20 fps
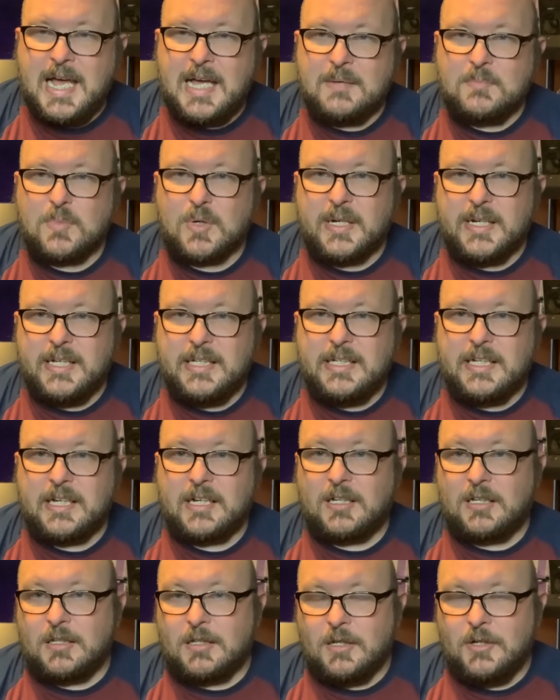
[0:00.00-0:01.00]
bringing it
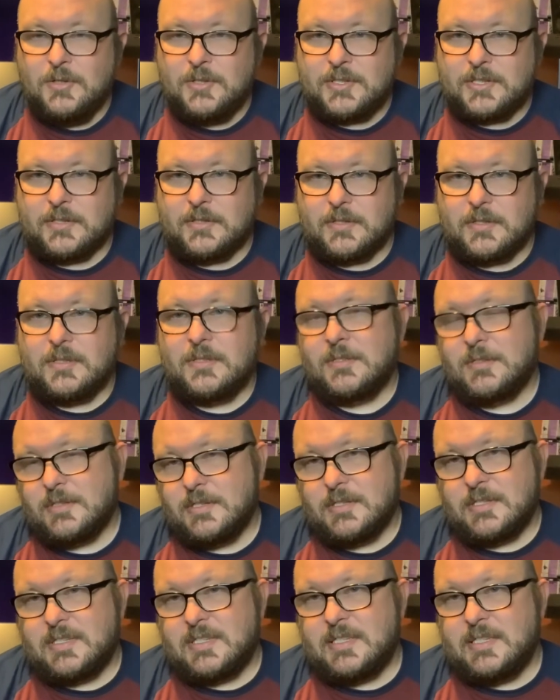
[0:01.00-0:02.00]
closer
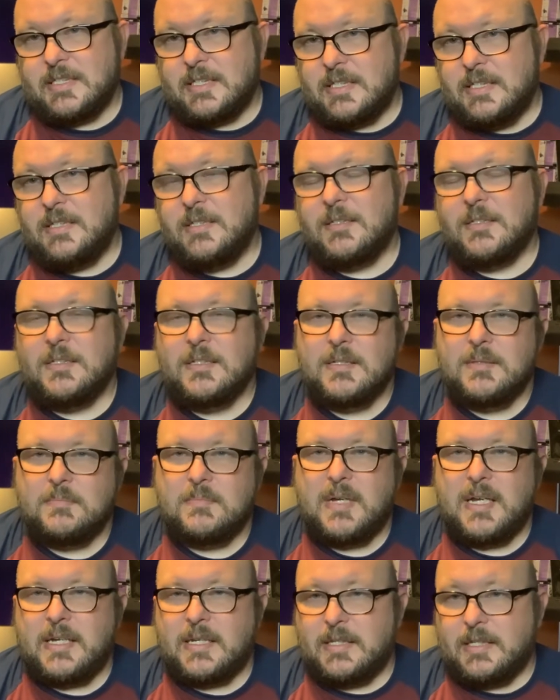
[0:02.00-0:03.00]
to C,
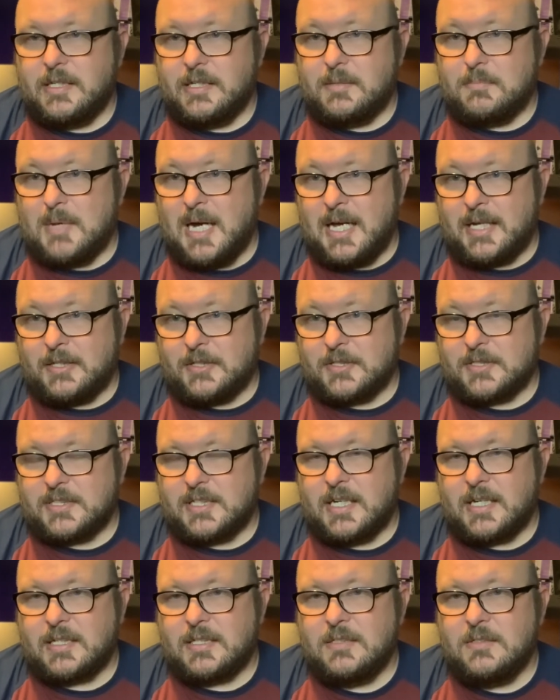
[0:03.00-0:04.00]
making it a minor
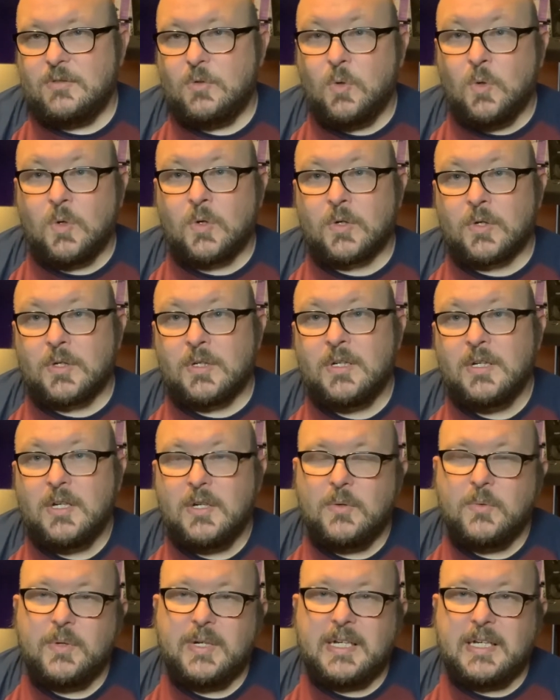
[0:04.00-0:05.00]
second. Or
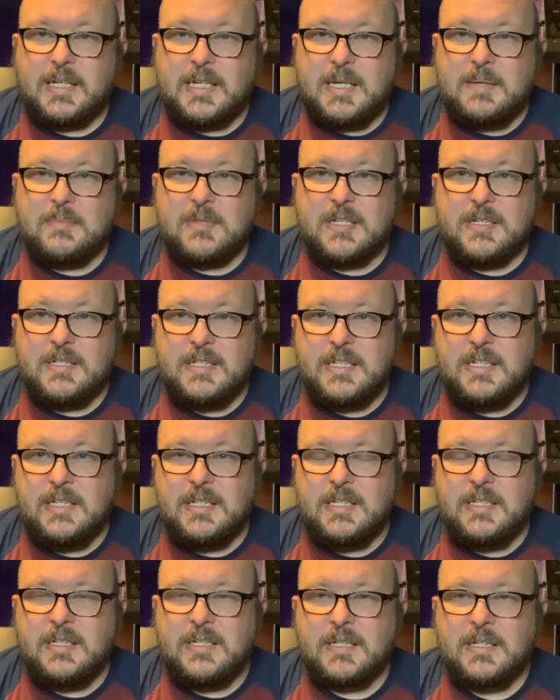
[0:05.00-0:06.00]
we could keep the
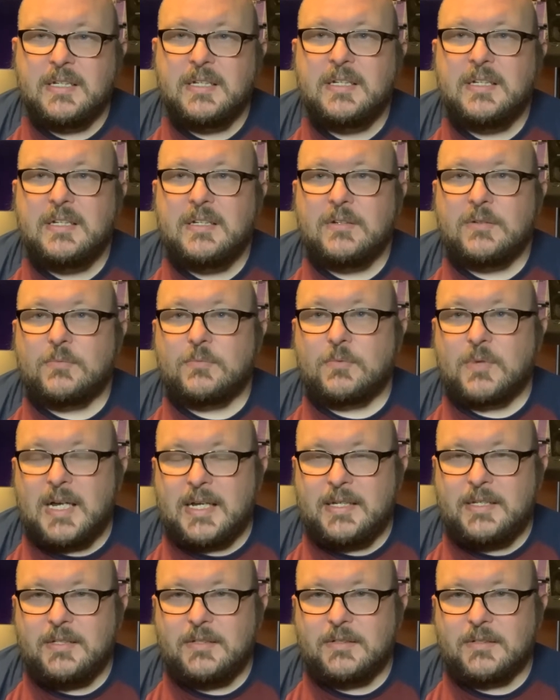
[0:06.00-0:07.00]
D
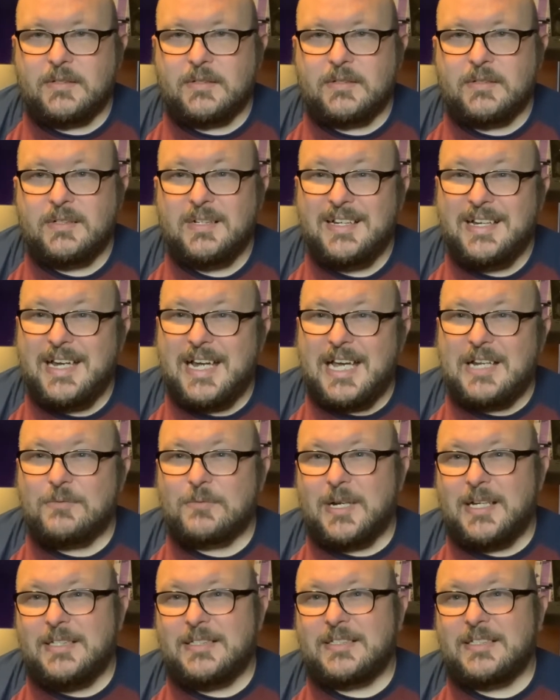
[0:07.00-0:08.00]
regular and
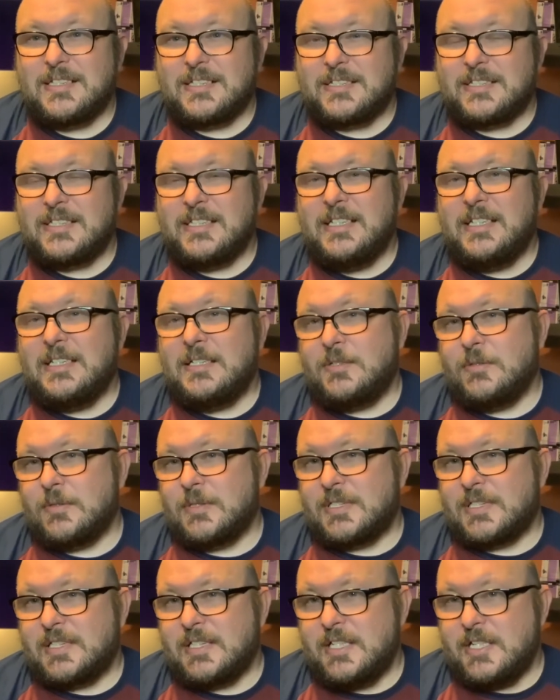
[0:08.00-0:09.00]
raise the C to a
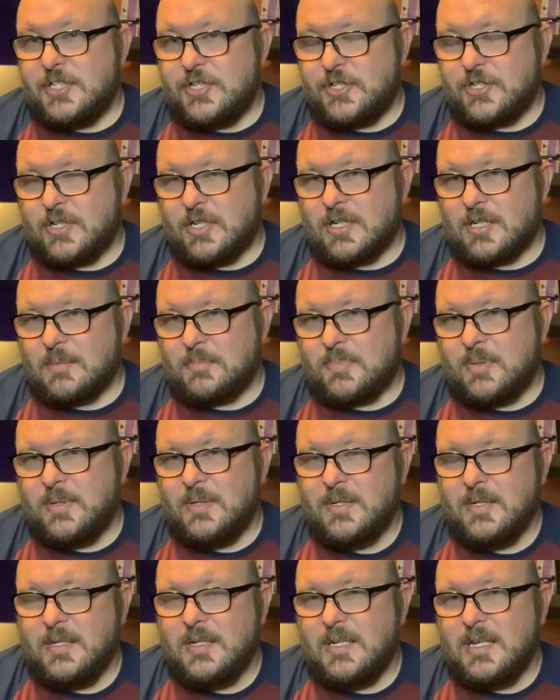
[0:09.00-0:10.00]
C sharp
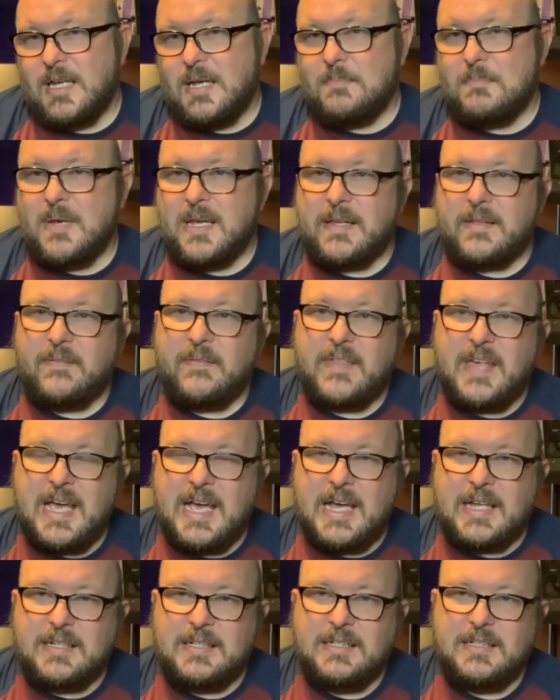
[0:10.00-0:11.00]
and make
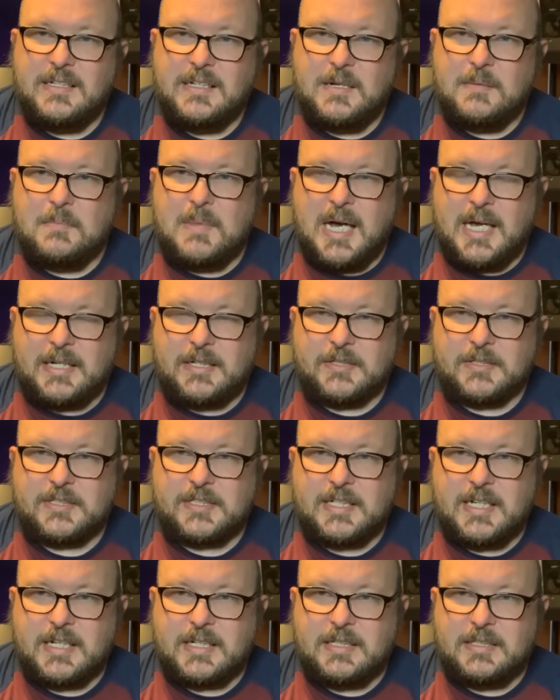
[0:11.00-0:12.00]
that a minor
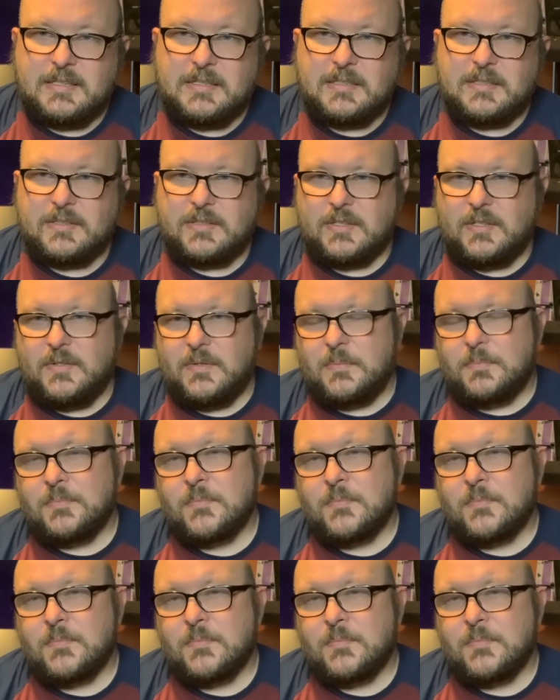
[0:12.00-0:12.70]
second. So